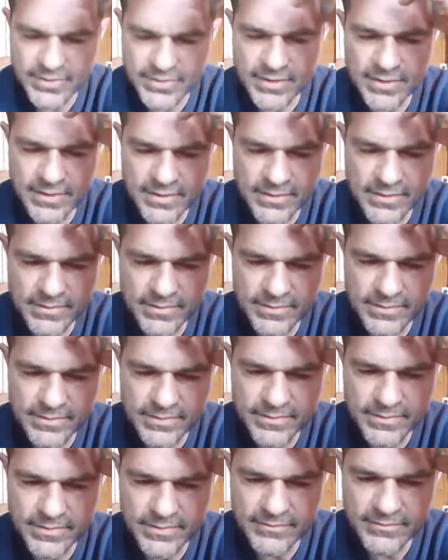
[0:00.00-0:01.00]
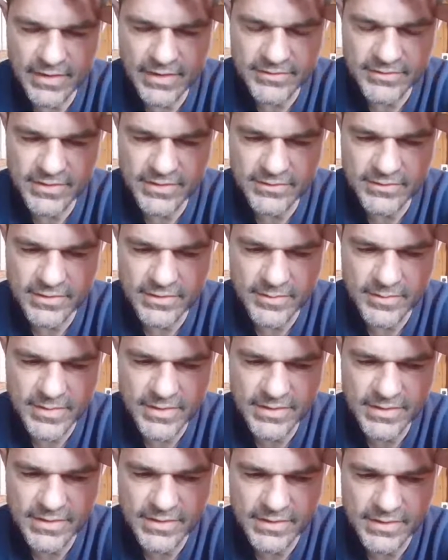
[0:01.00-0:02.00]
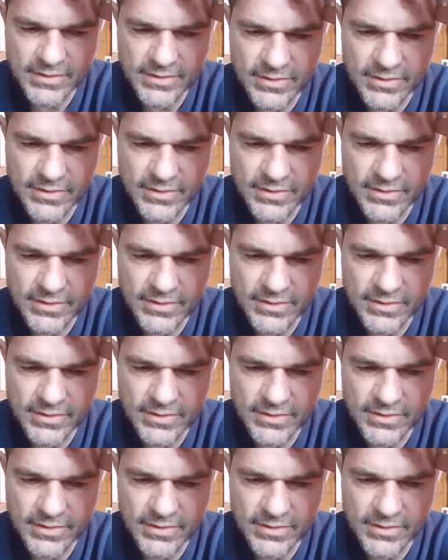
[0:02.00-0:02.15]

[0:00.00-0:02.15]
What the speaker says: vaccines in America.